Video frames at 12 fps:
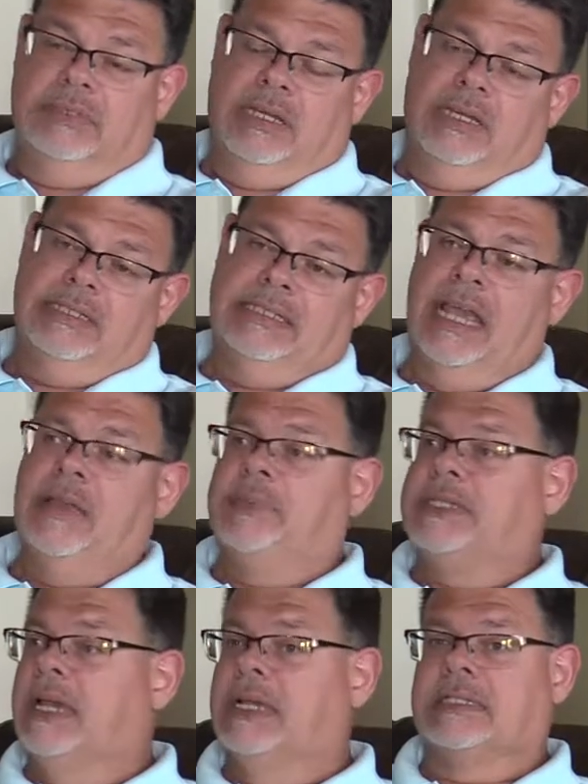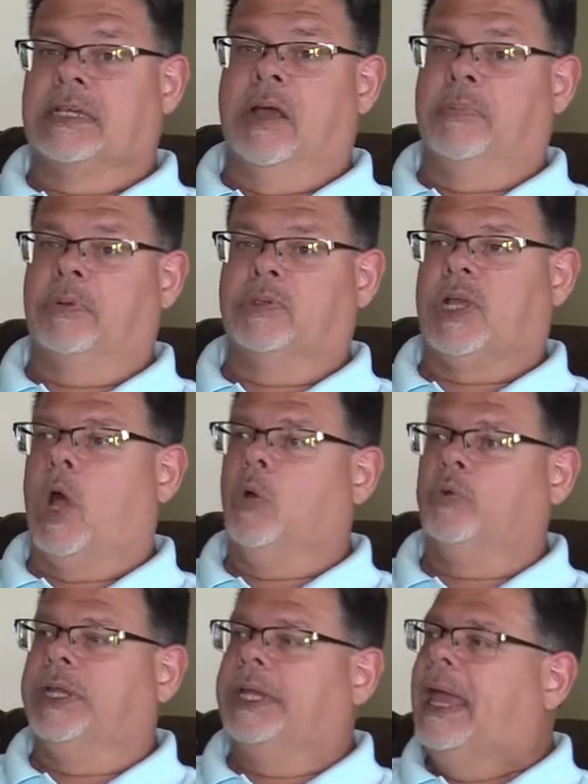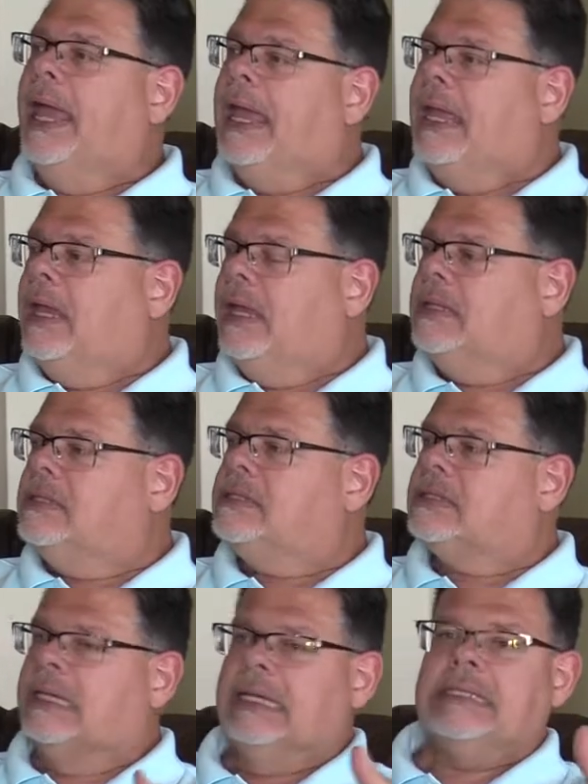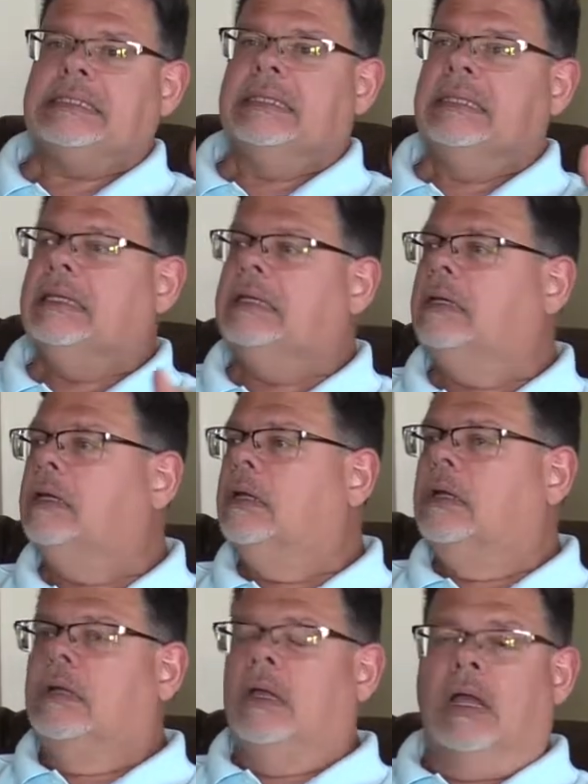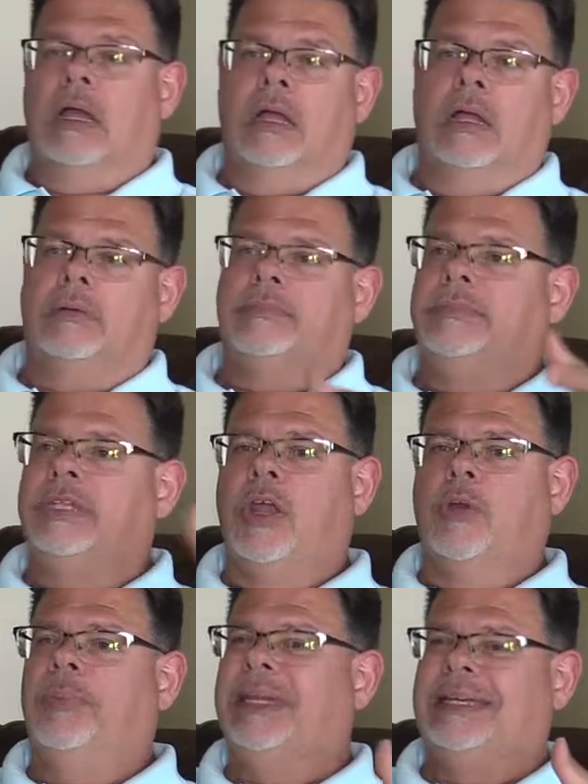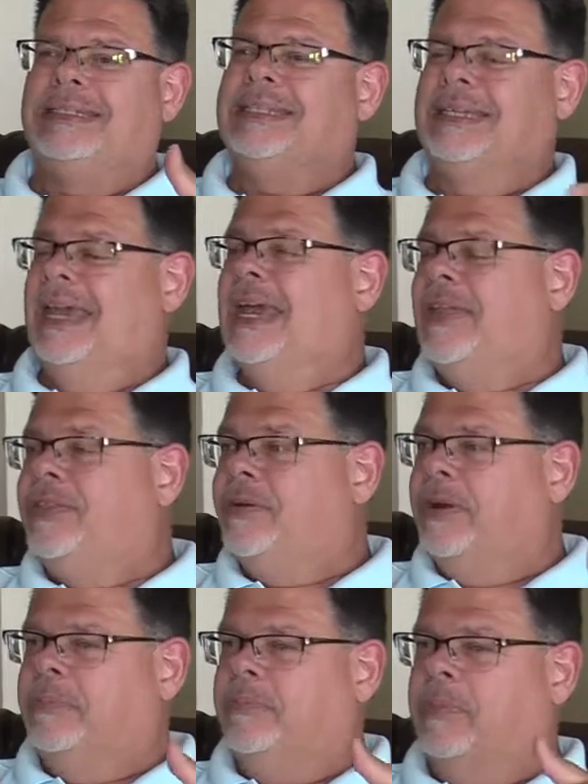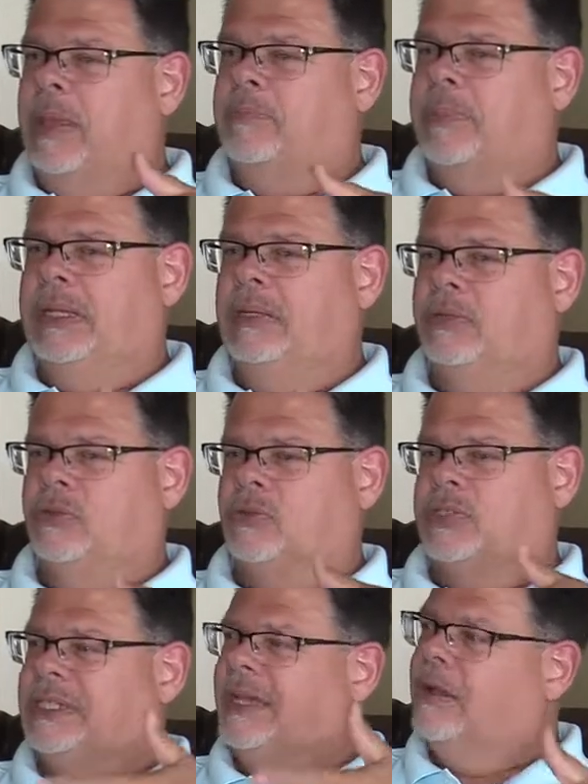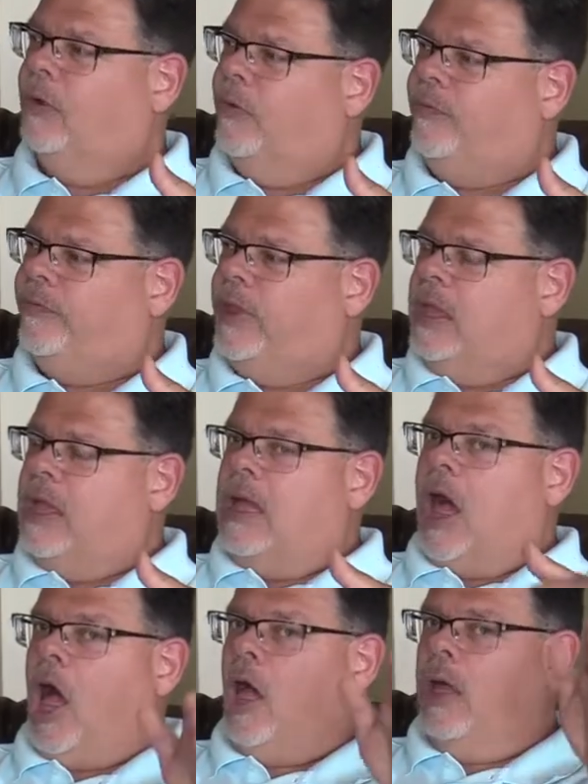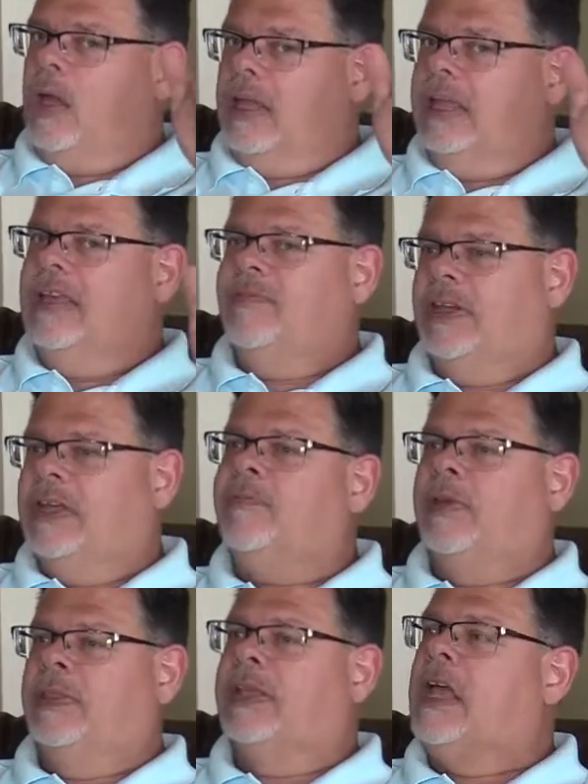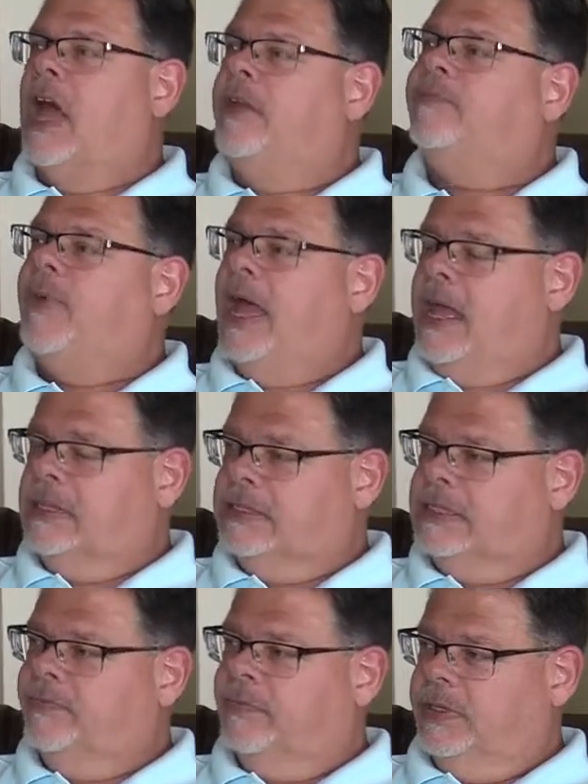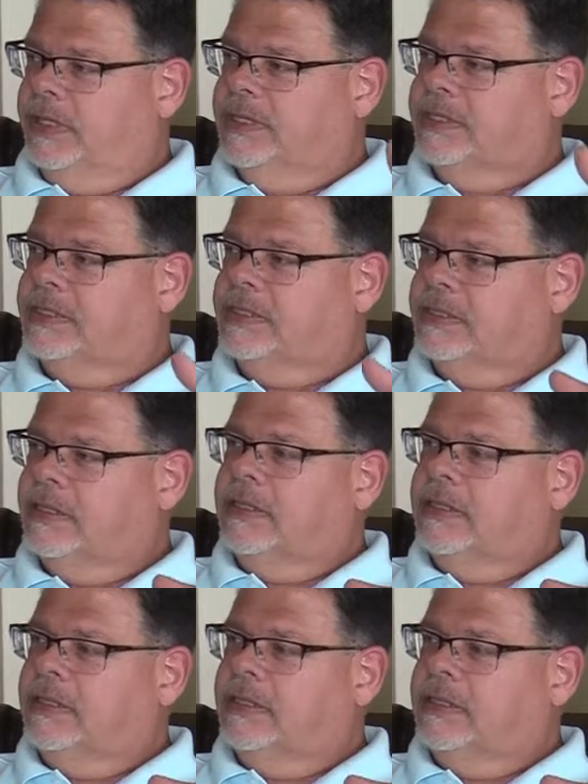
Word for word: same-sex couples holding hands, kissing, you know, being together and being yourself, even if in the confines of this